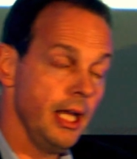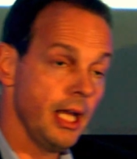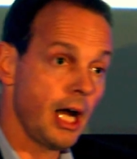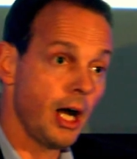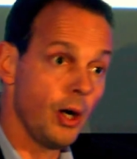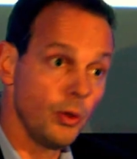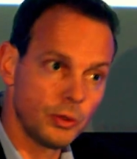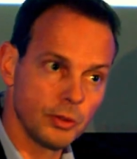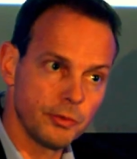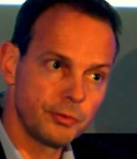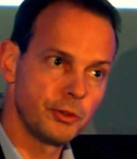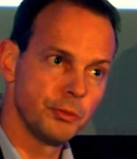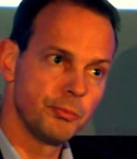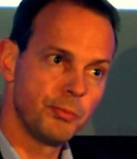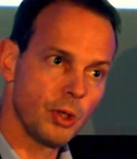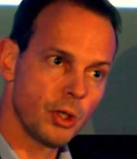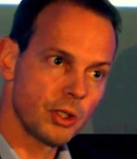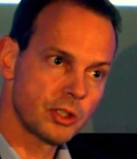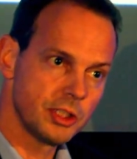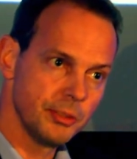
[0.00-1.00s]
out of the
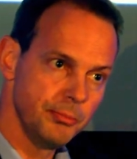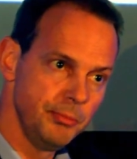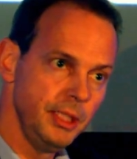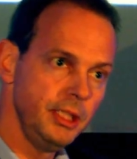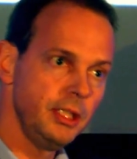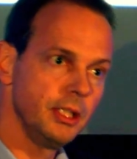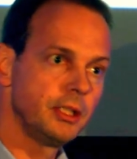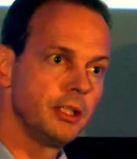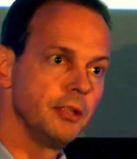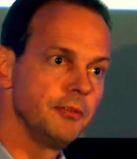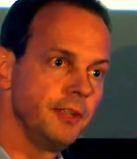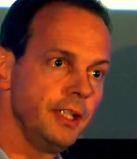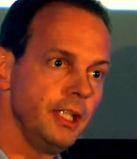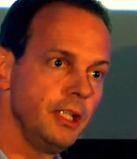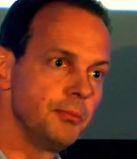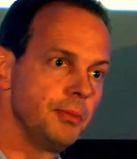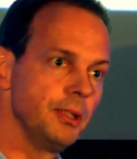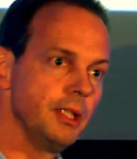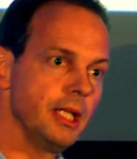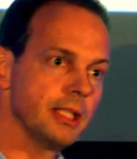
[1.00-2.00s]
box, immediately
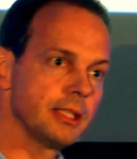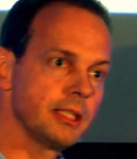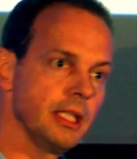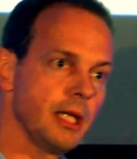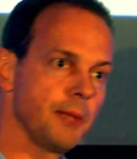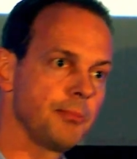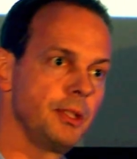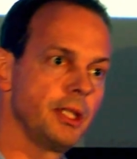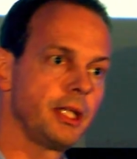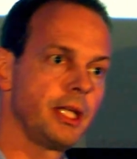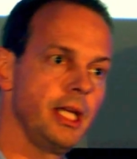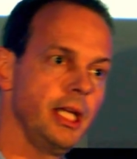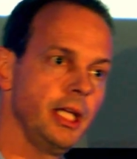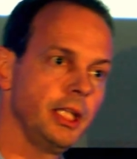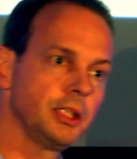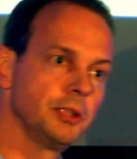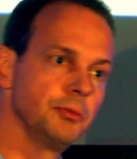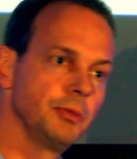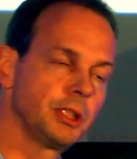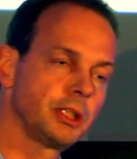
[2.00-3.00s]
available as an
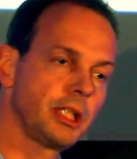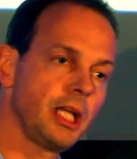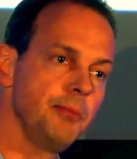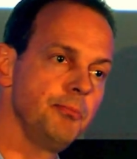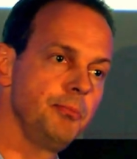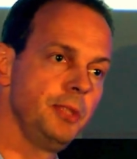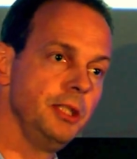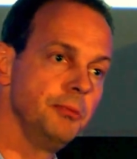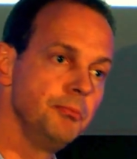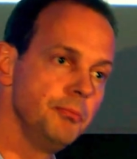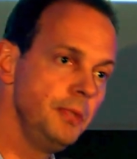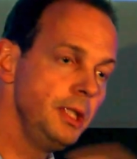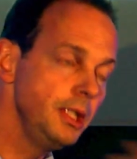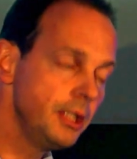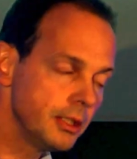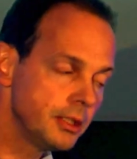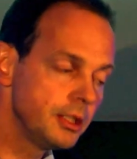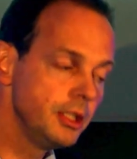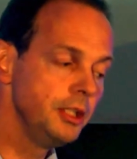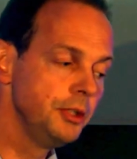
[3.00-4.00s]
application which can be
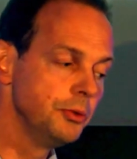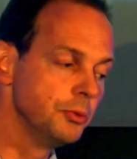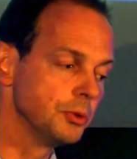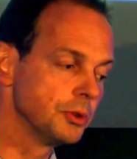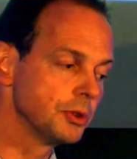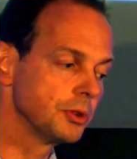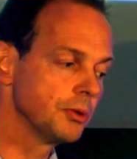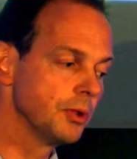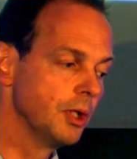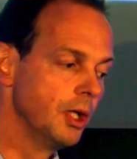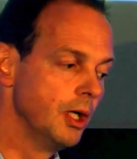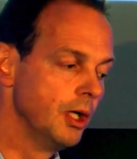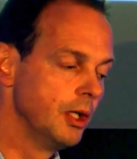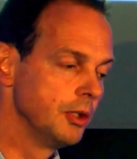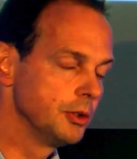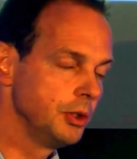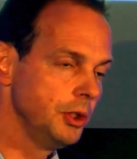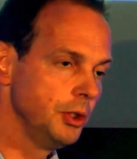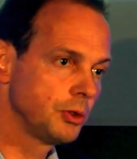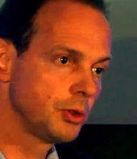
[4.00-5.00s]
immediately used.
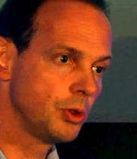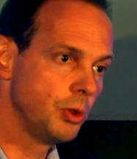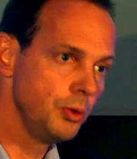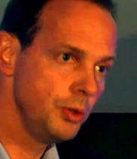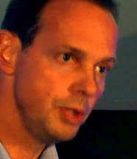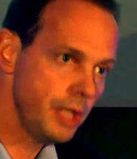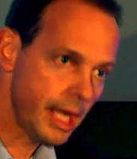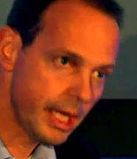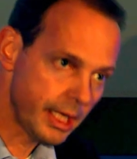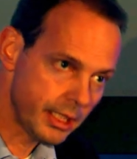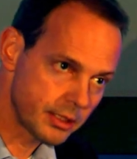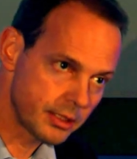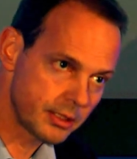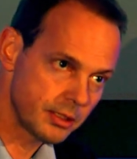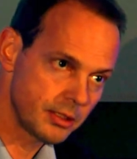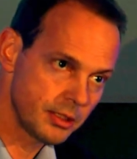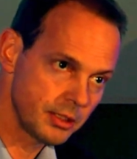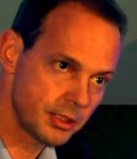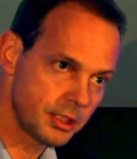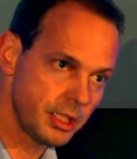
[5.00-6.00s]
So you
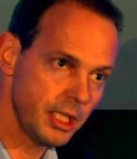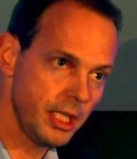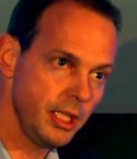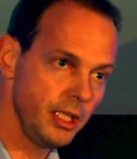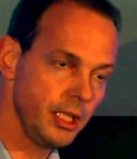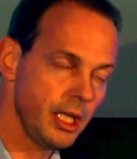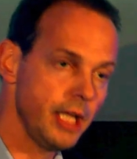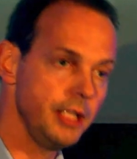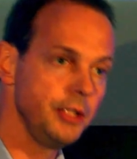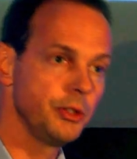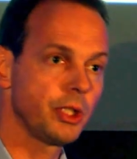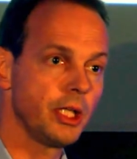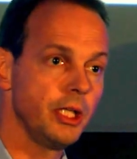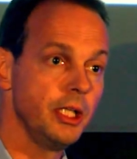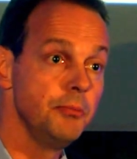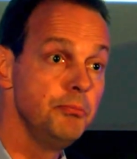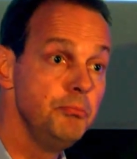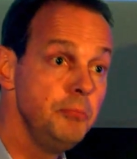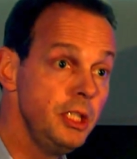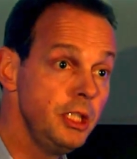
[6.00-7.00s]
connect the thing and you can
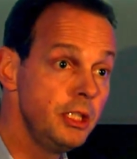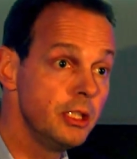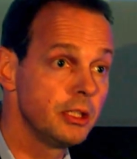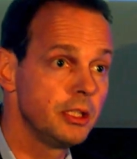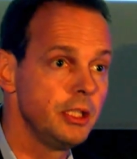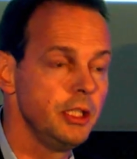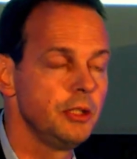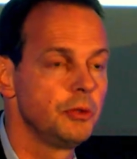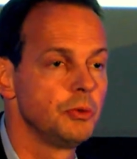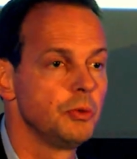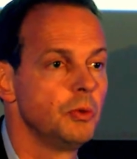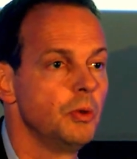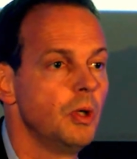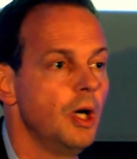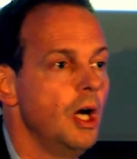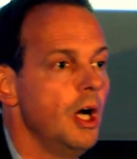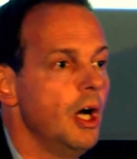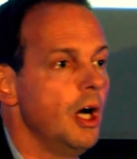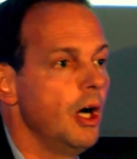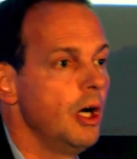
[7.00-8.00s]
immediately do
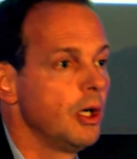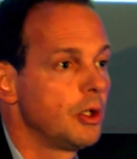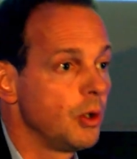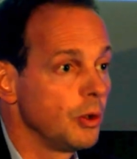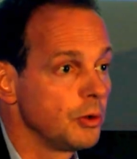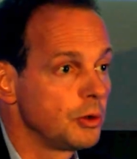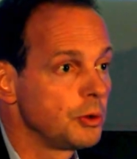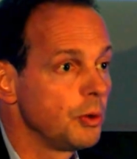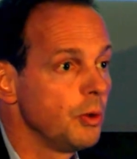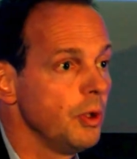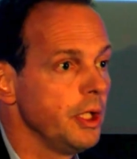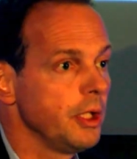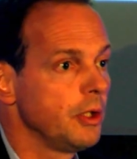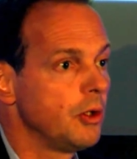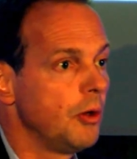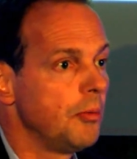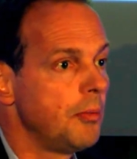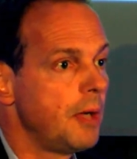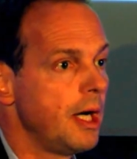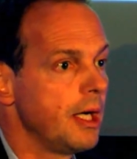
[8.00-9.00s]
controlling
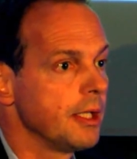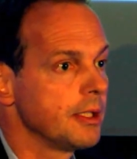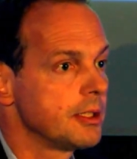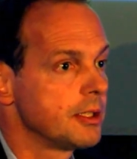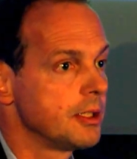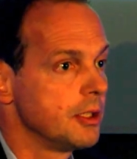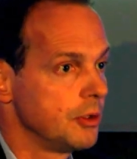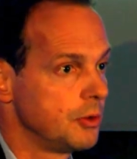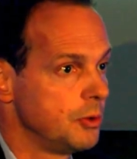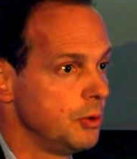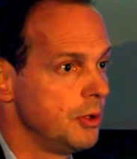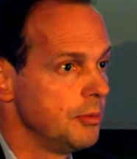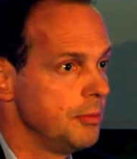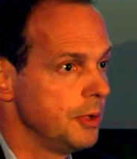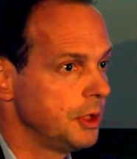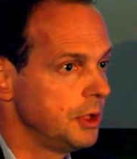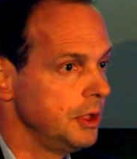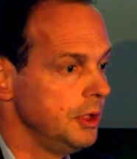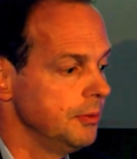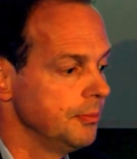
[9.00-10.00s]
commands to the
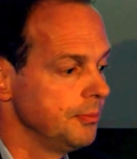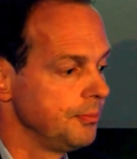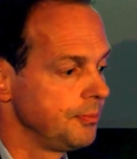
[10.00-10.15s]
machine.